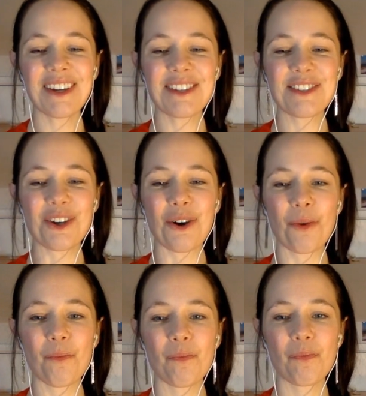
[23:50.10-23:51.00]

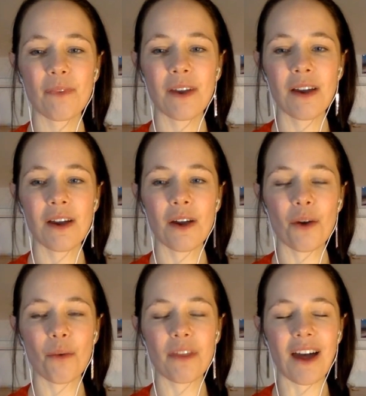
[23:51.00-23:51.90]
So
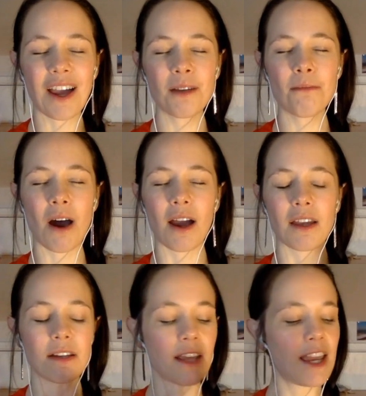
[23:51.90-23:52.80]
with that in
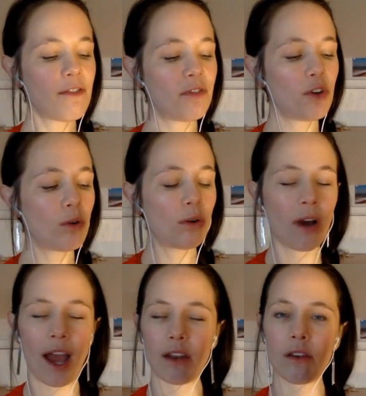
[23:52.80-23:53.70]
mind, if your
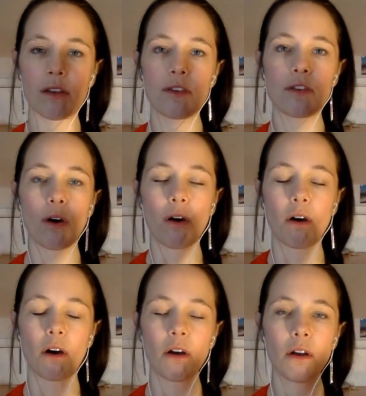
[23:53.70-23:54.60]
hands
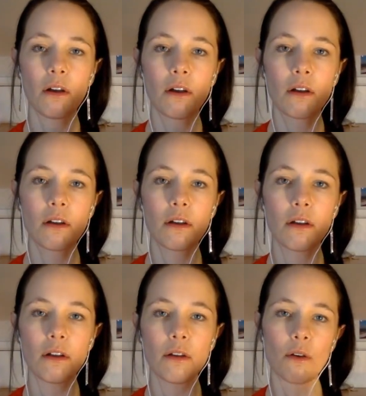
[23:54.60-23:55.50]
are
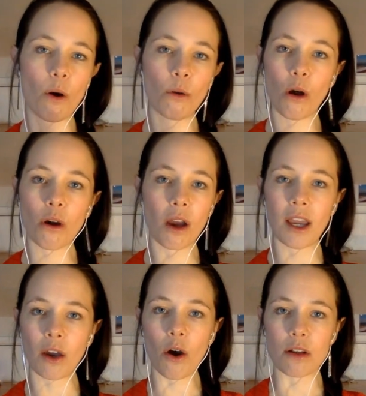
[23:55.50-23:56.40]
no longer
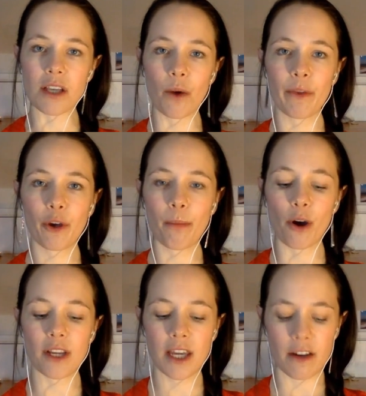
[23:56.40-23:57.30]
in contact with your
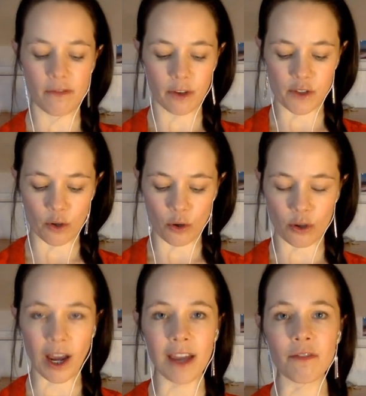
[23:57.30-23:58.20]
body and it feels
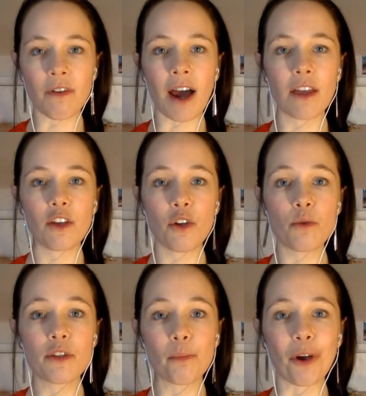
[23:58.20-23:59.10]
good, I invite you
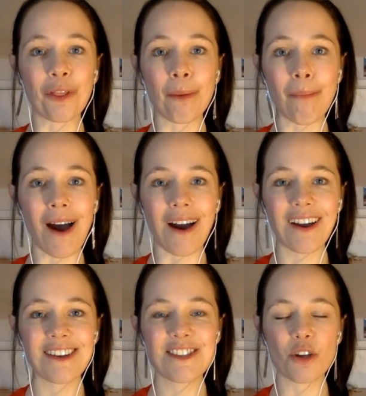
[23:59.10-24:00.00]
to bring them back.
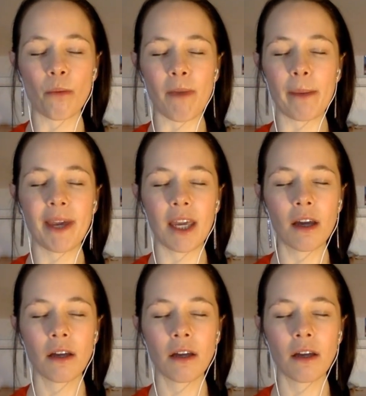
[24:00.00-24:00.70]
So maybe